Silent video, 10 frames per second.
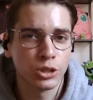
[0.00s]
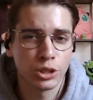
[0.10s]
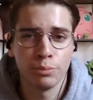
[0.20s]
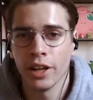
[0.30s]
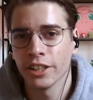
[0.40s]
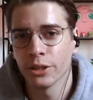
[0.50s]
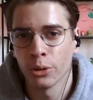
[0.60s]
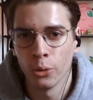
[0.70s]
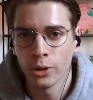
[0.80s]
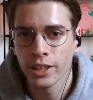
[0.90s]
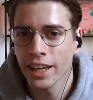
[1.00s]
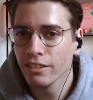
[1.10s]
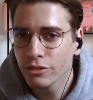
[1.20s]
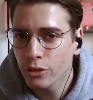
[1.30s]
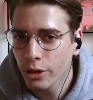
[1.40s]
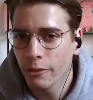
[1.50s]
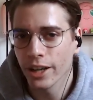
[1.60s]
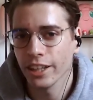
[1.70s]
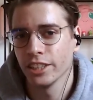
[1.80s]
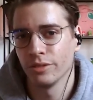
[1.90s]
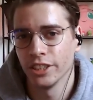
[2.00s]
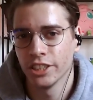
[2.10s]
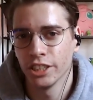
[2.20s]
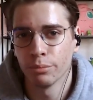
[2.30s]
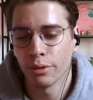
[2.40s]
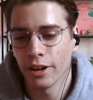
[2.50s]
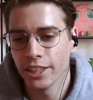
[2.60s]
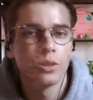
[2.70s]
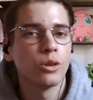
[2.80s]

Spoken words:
supply your whole clan for a relatively cheap price.